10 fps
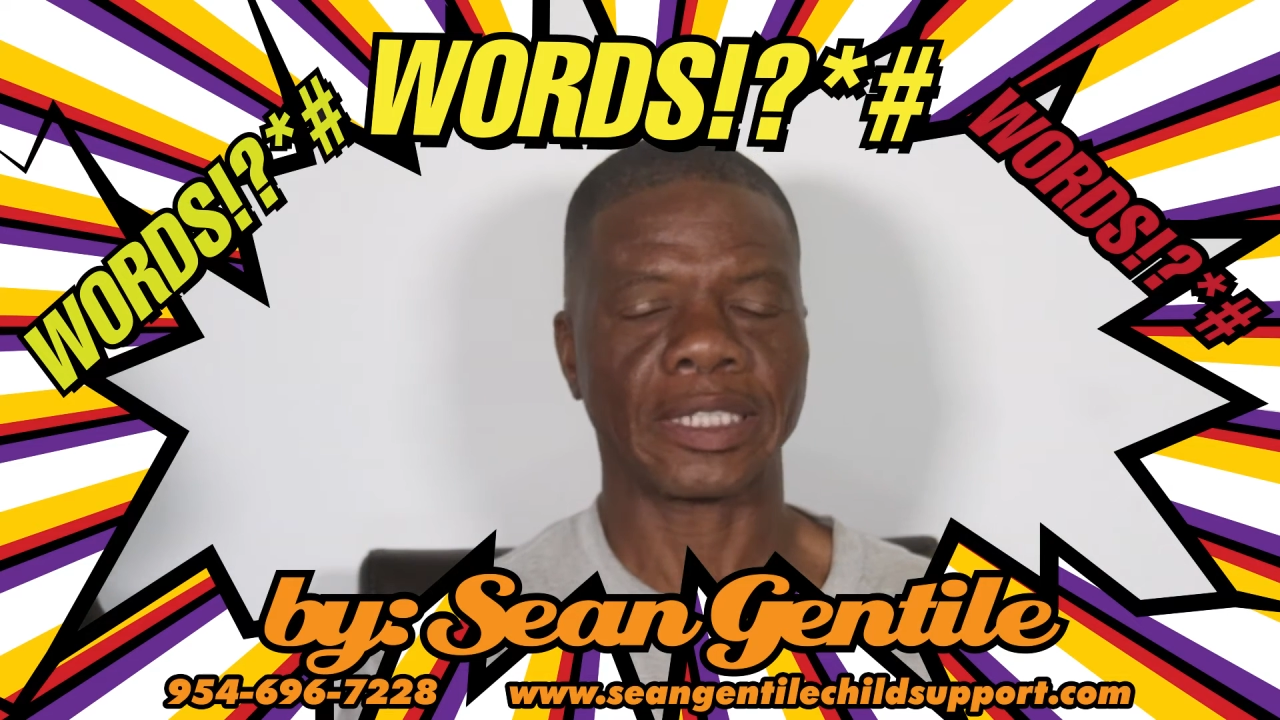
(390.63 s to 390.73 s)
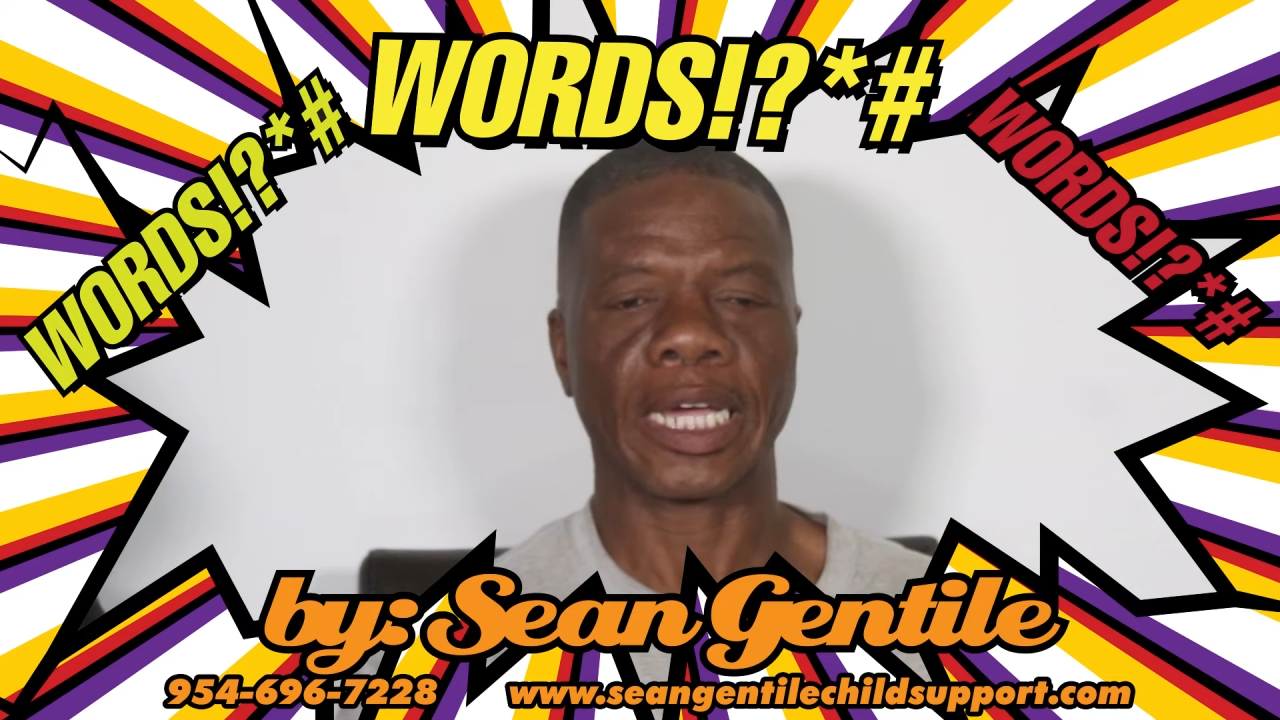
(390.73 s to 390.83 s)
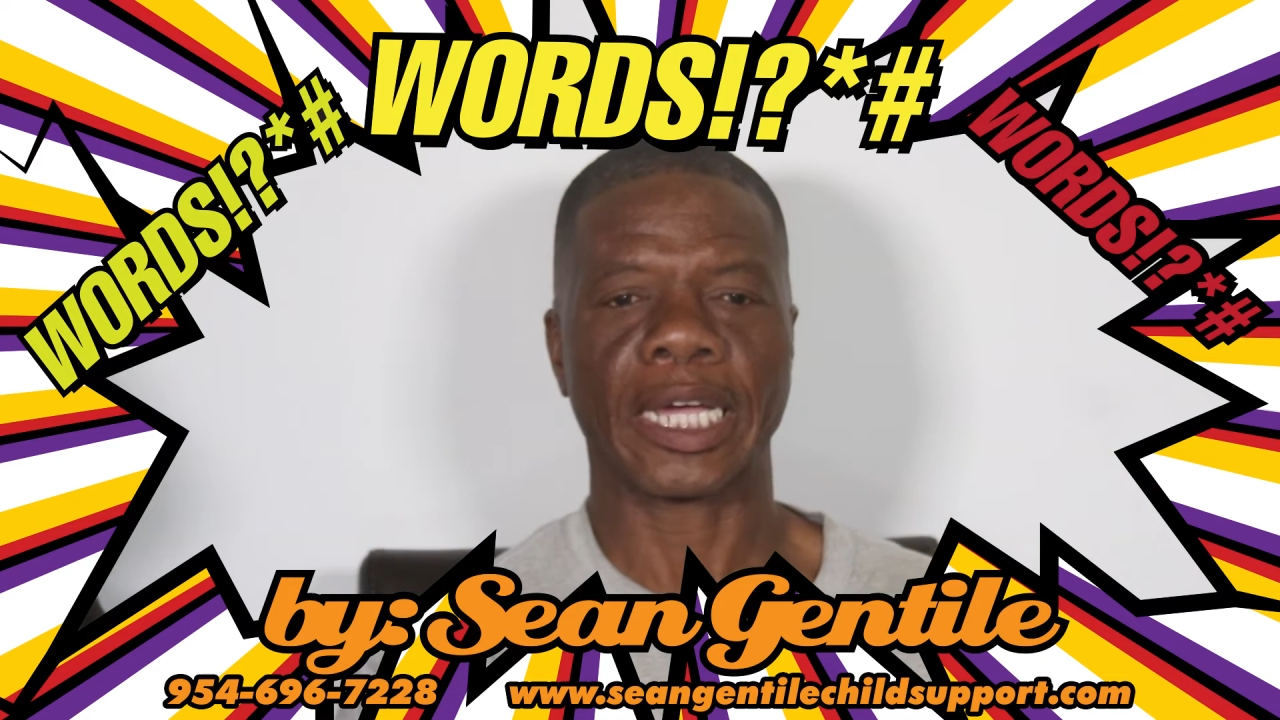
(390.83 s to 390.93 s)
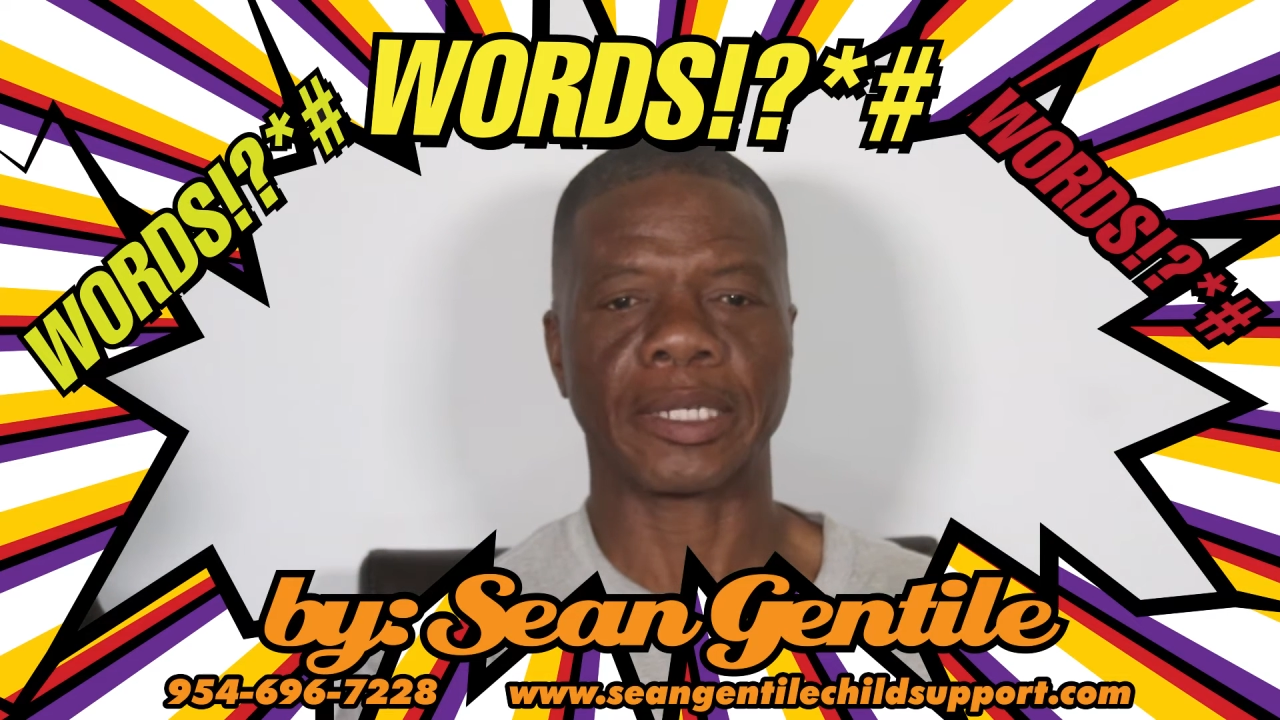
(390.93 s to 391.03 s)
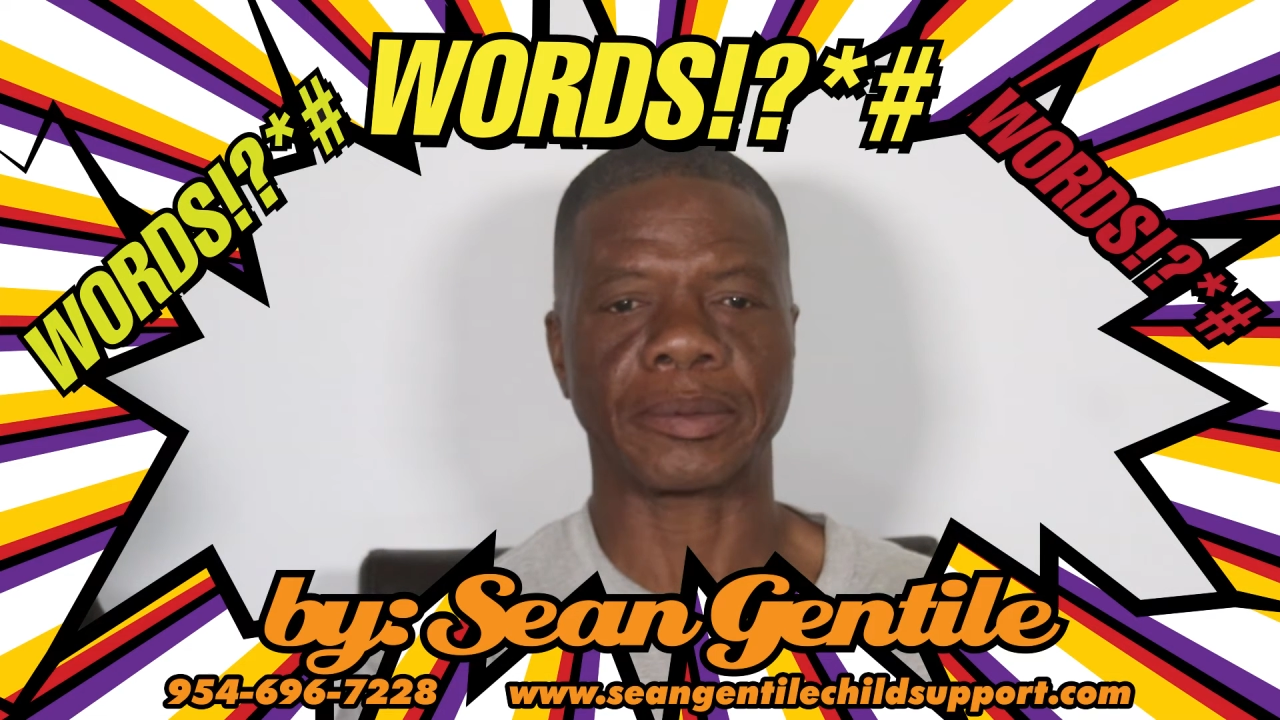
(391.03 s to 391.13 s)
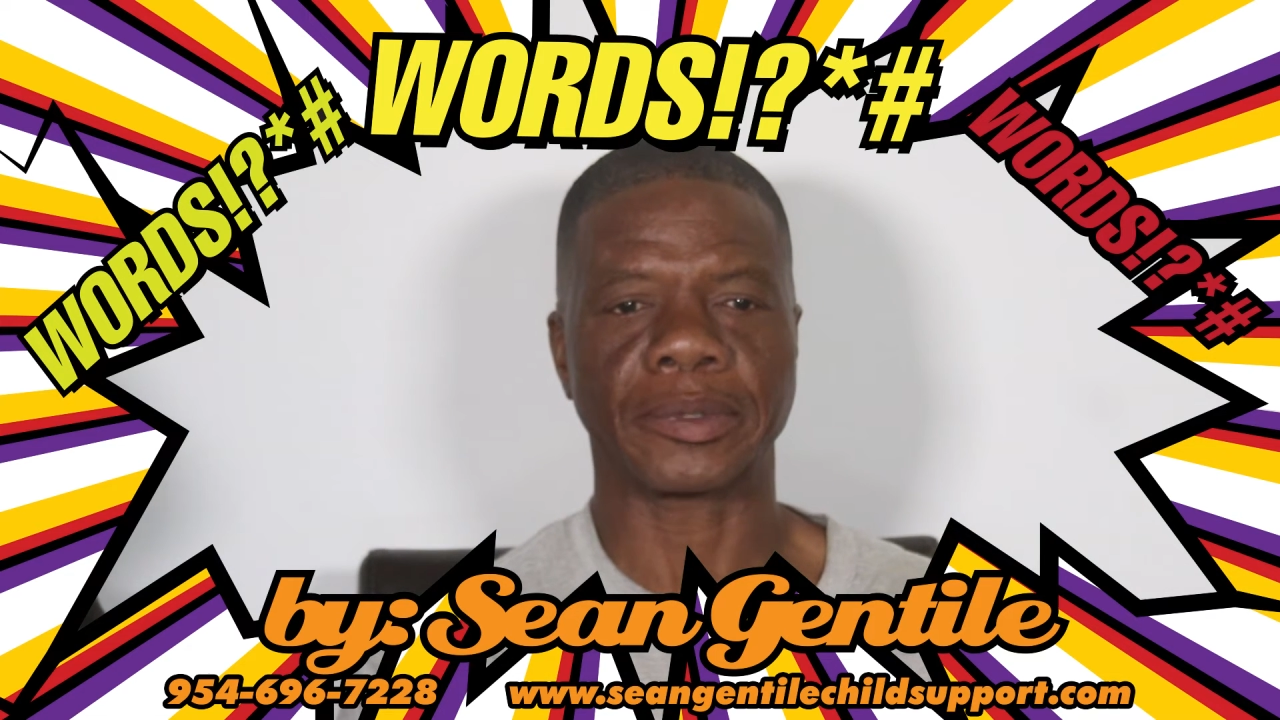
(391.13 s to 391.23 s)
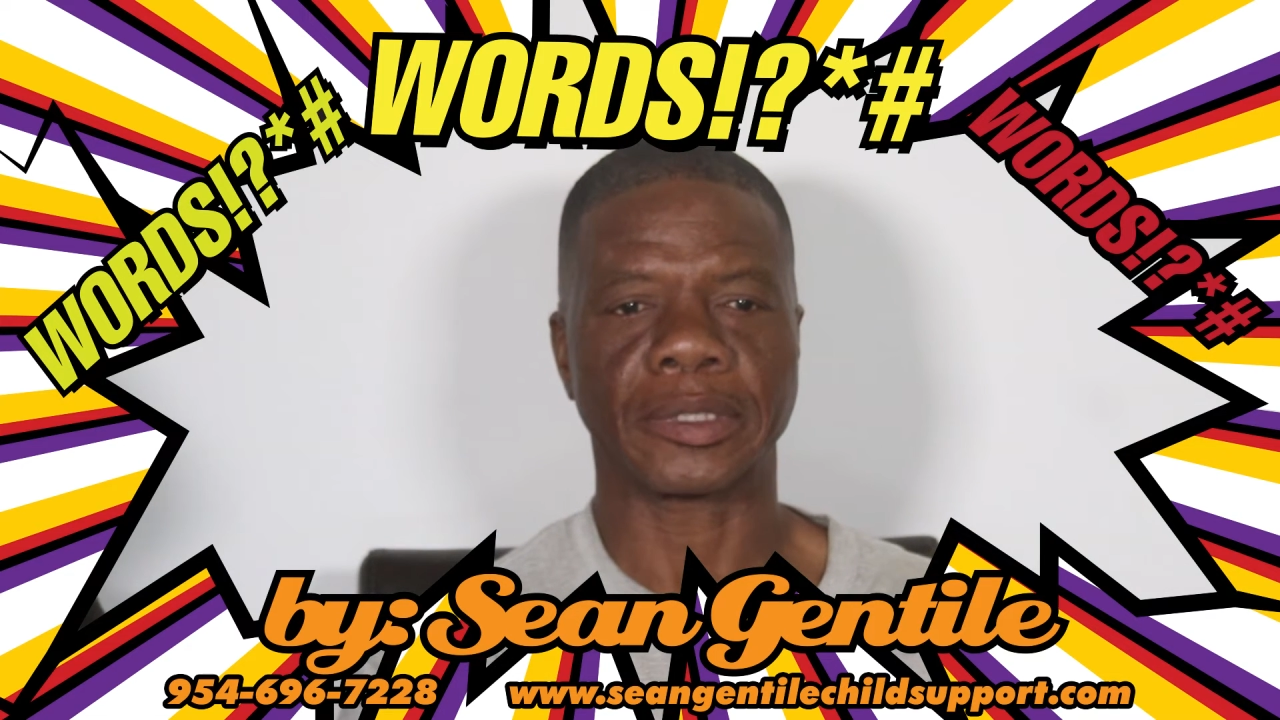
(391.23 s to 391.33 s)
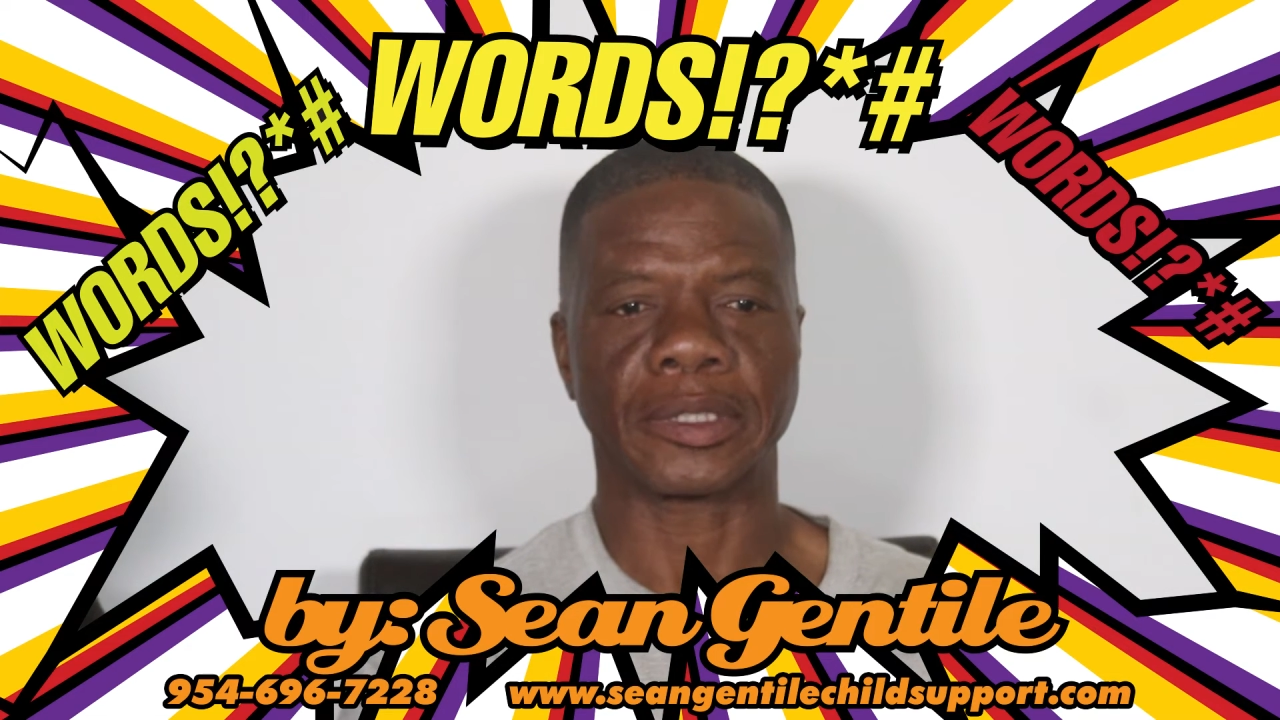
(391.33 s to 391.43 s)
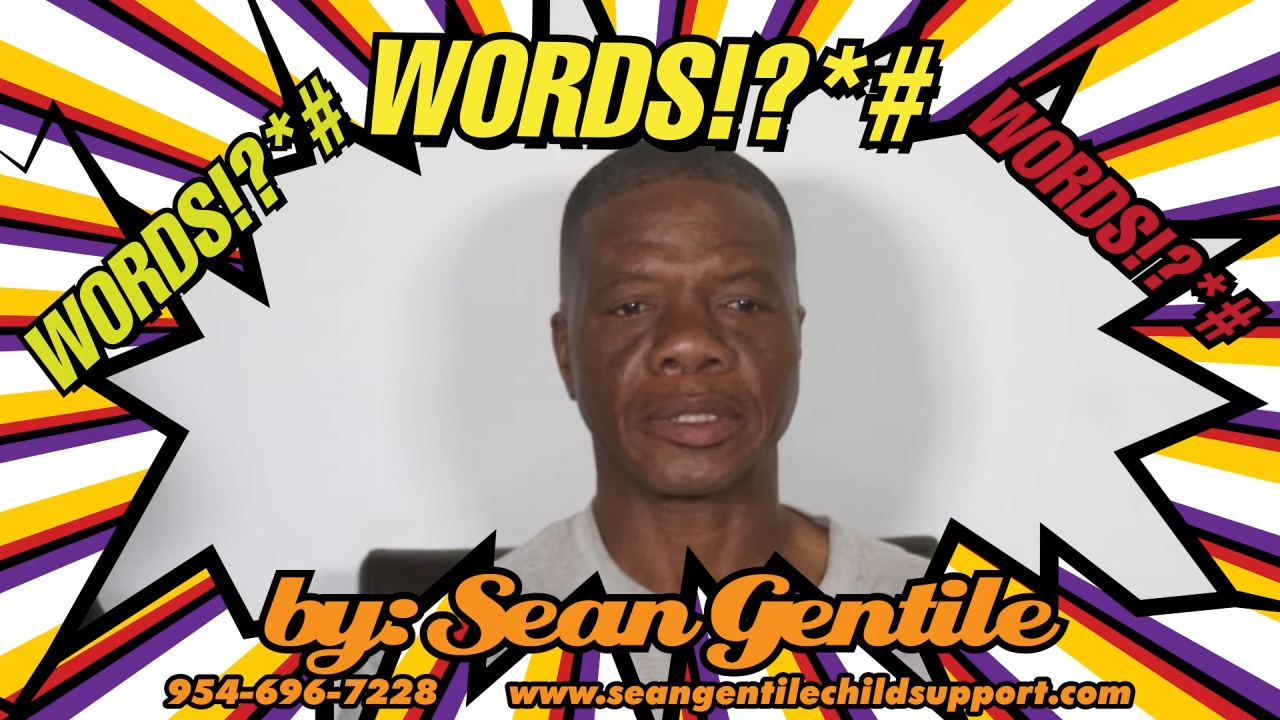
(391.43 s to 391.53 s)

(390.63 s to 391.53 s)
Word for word: and knives